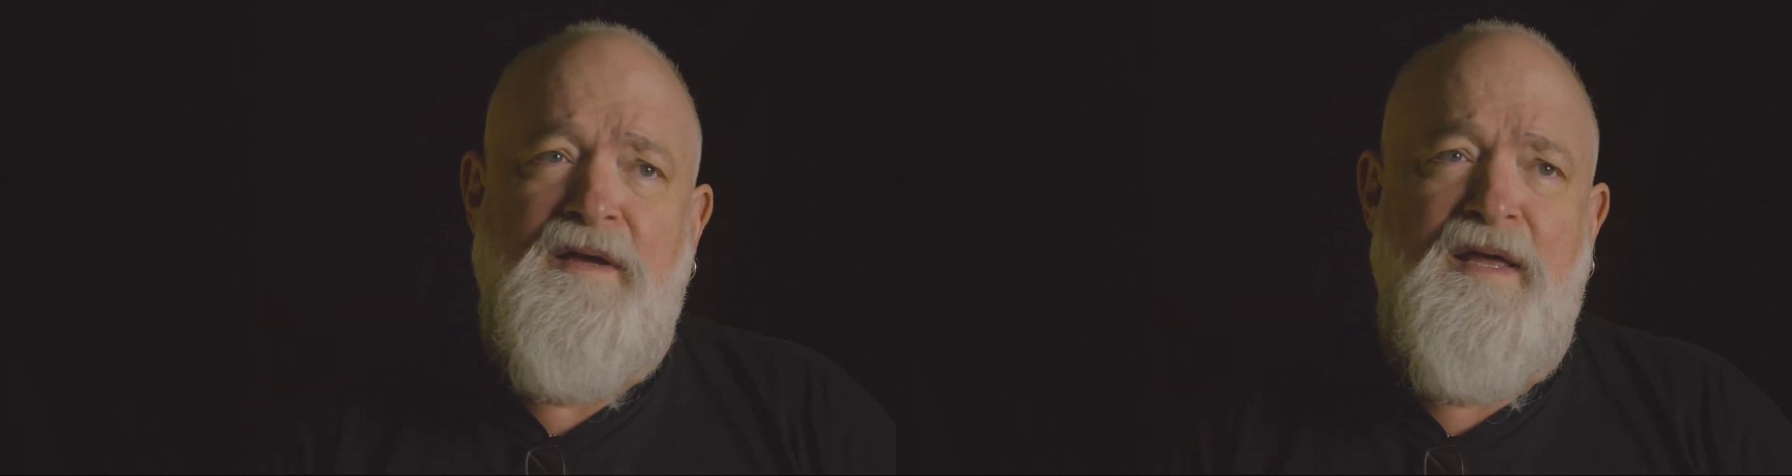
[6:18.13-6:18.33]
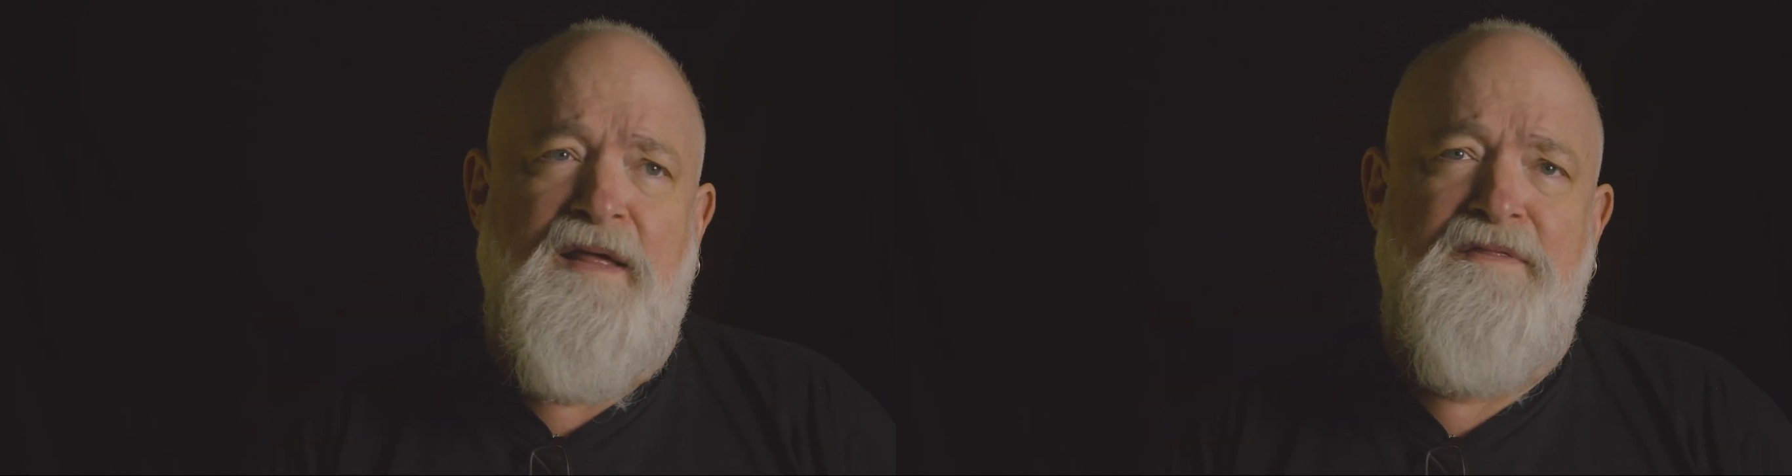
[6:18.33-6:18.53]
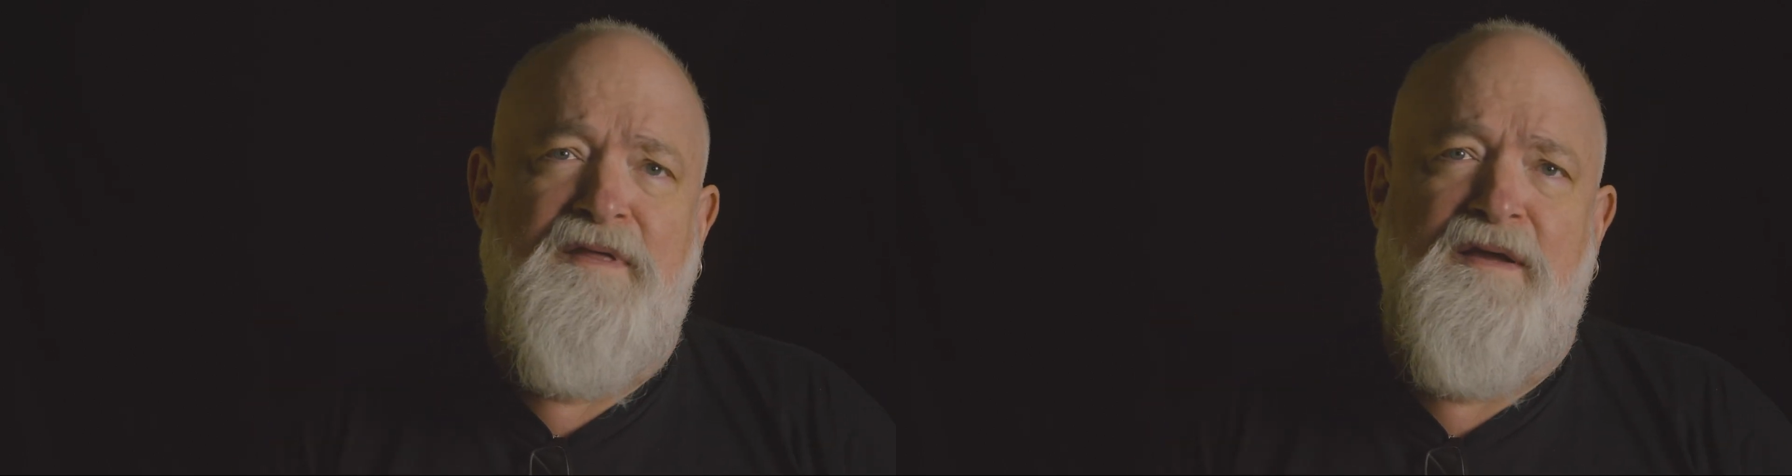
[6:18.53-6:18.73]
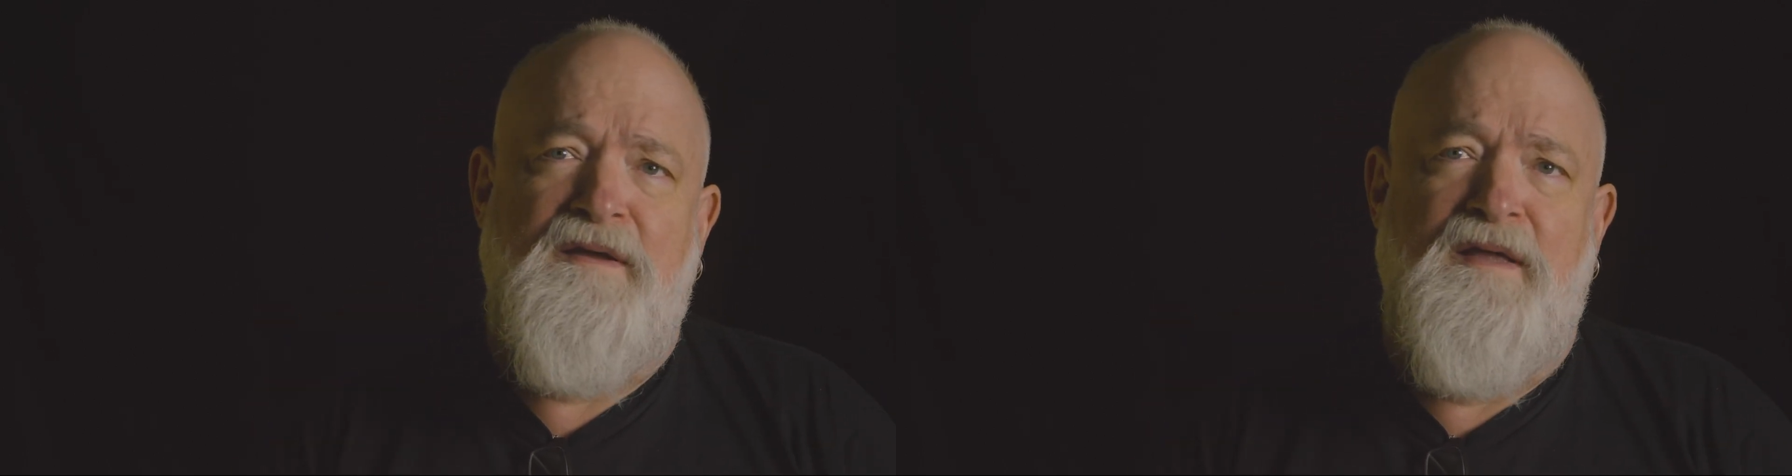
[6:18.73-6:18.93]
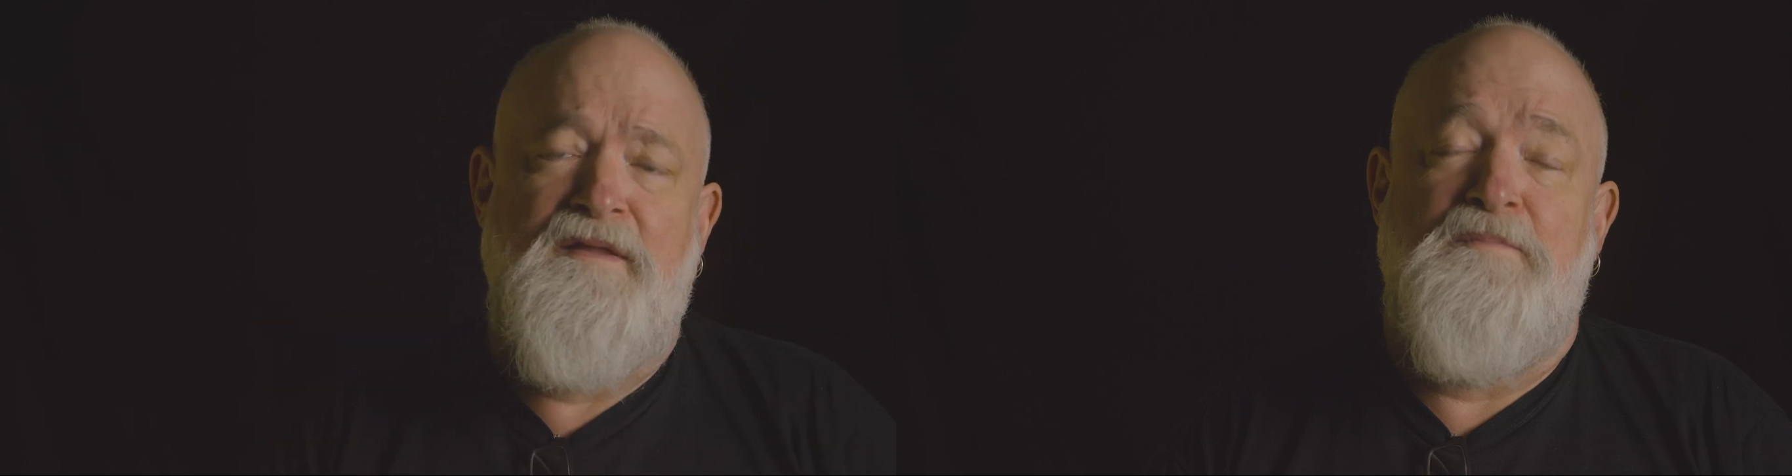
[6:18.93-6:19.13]
And I
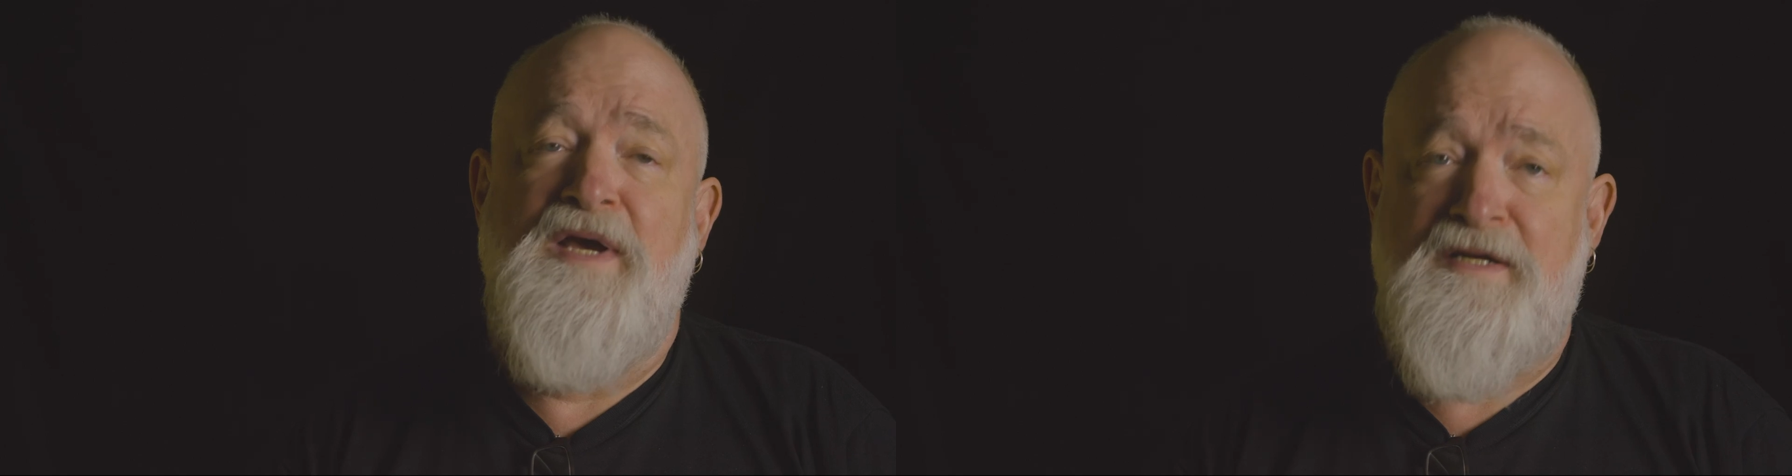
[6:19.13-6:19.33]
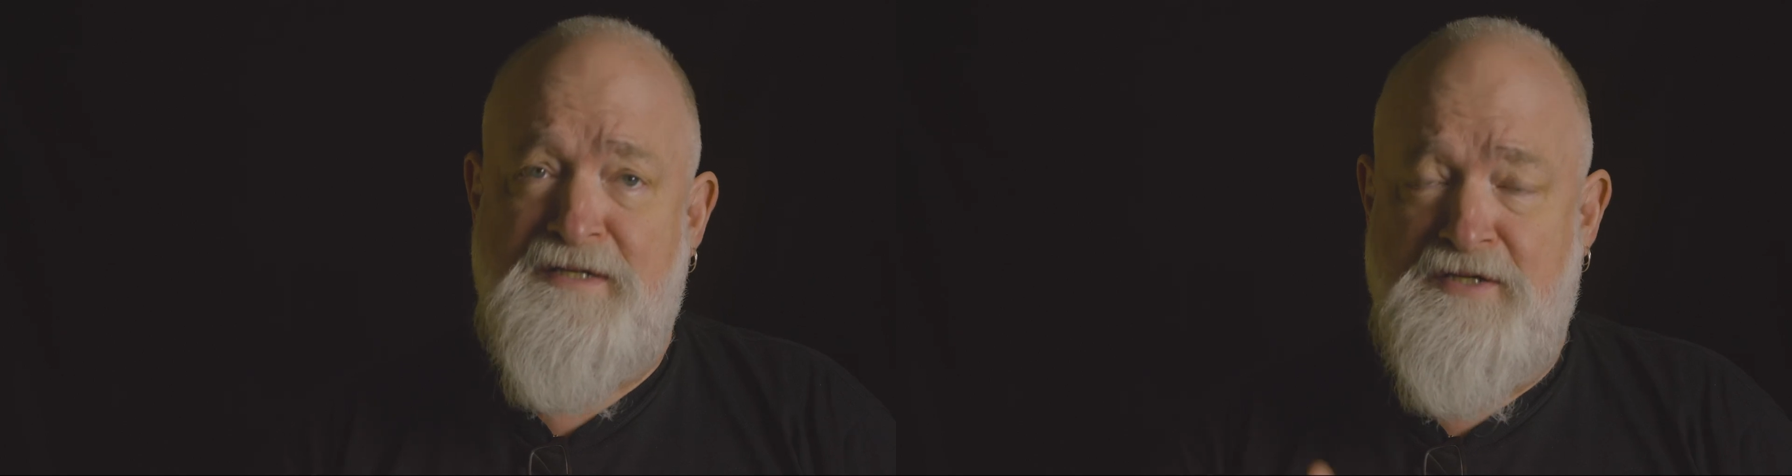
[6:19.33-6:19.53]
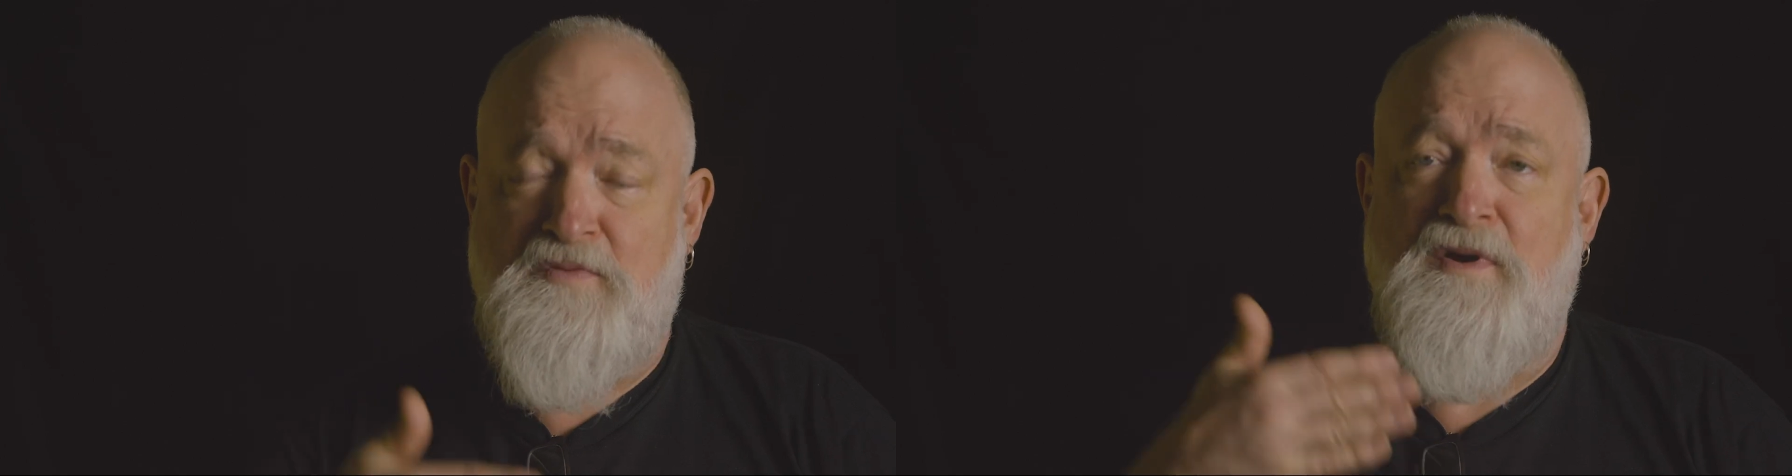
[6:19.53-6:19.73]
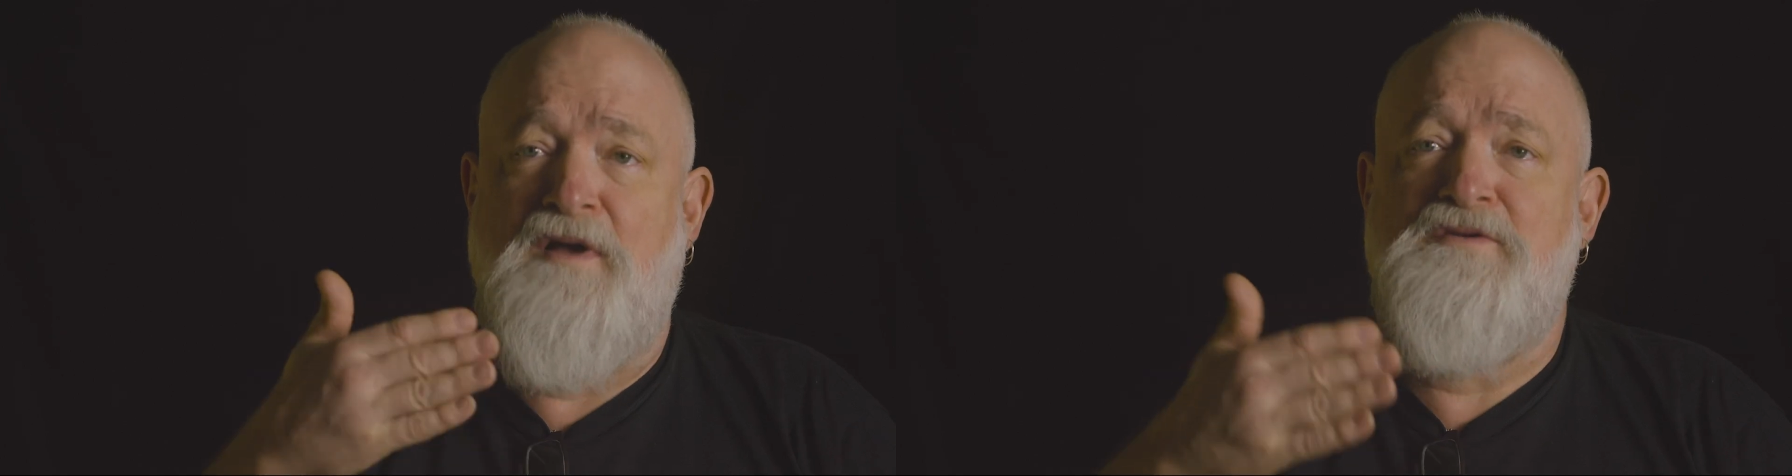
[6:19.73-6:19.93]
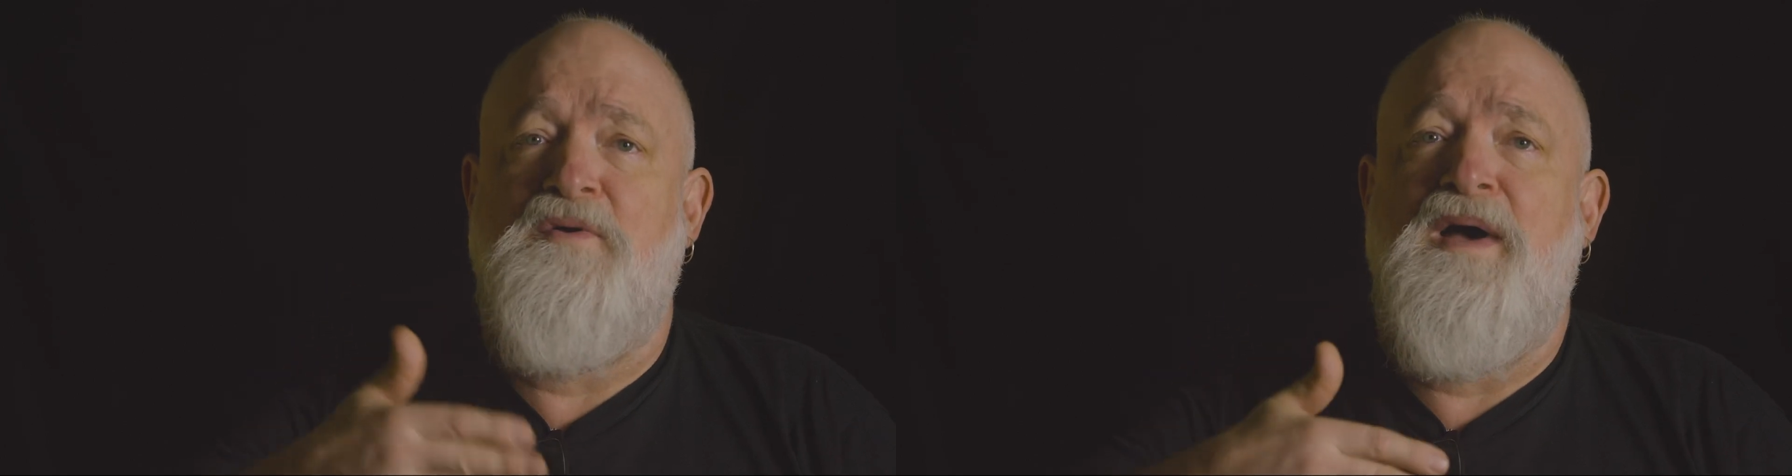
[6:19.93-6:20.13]
think, and the Pixies were
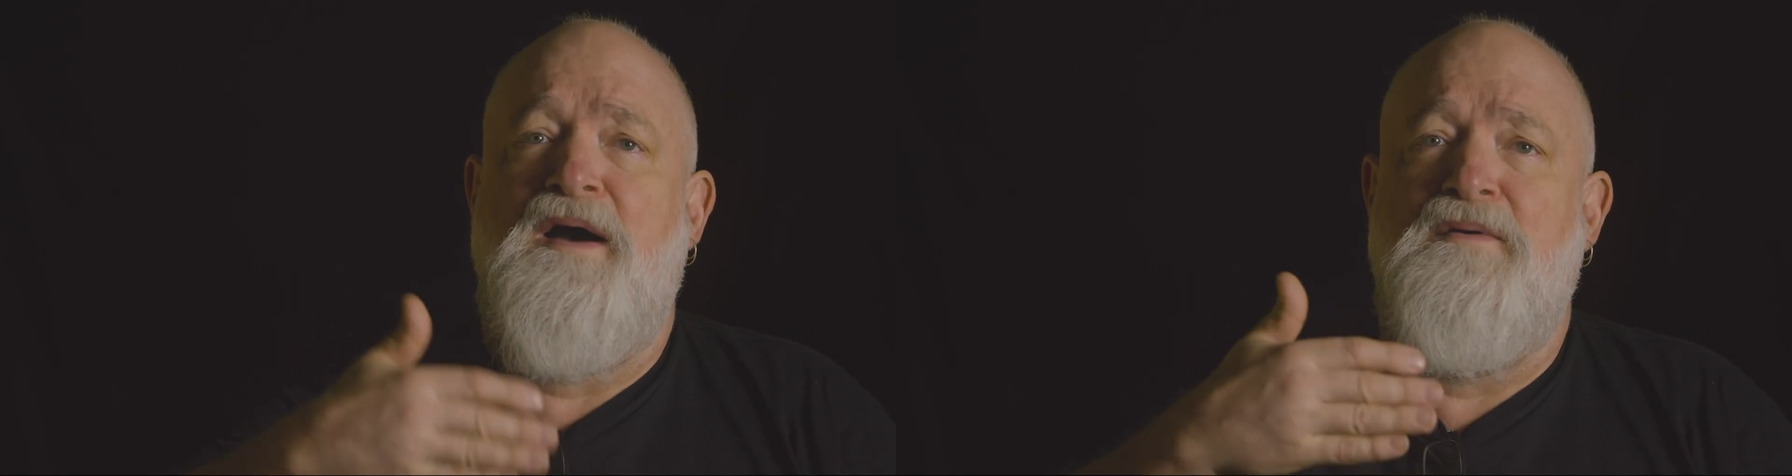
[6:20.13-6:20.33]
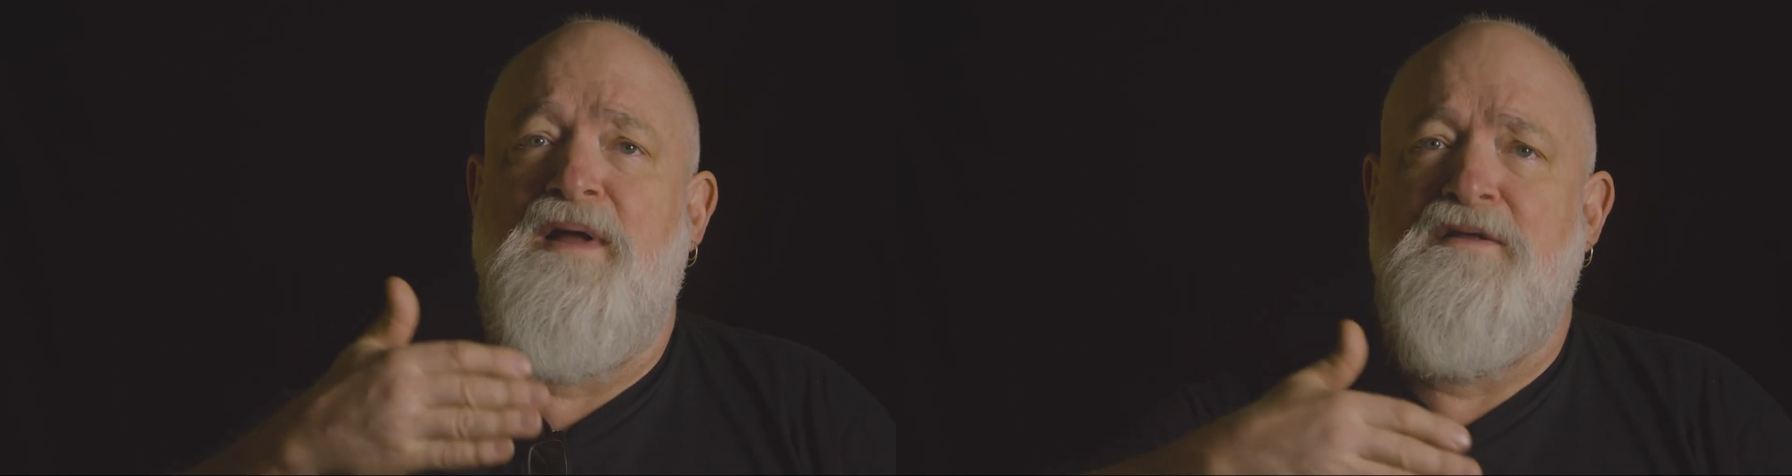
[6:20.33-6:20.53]
also out